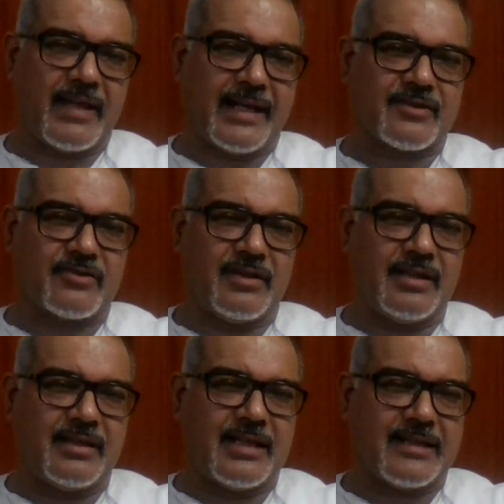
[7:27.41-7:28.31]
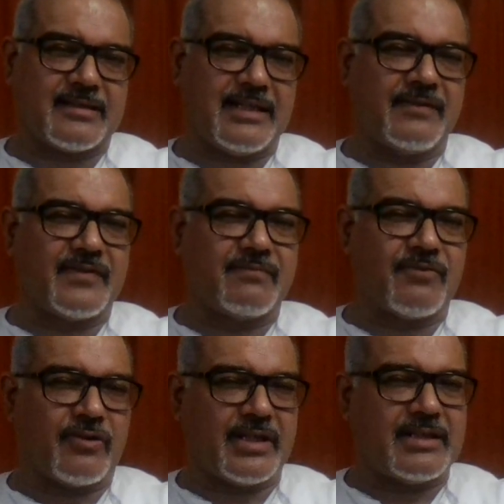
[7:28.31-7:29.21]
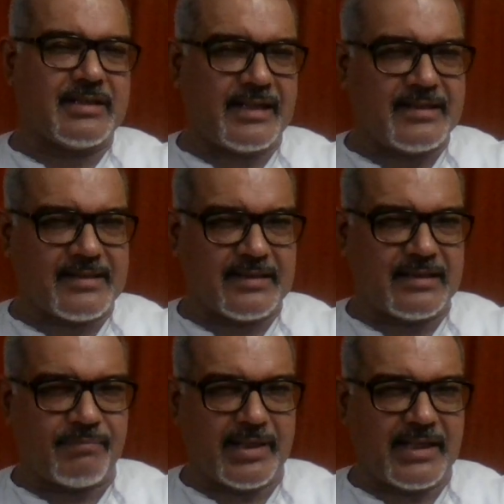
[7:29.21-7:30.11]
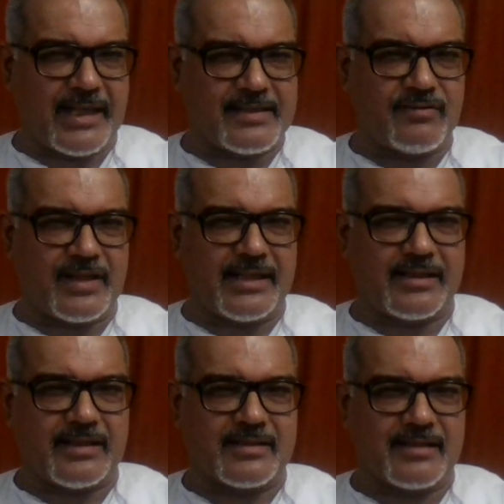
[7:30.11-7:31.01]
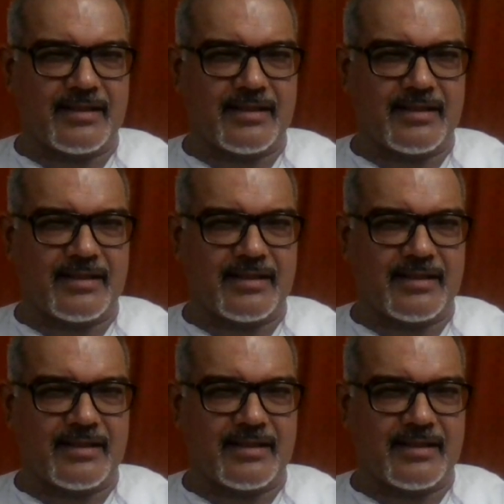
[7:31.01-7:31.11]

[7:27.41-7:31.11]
actually gets even more intense in the play As You Like It,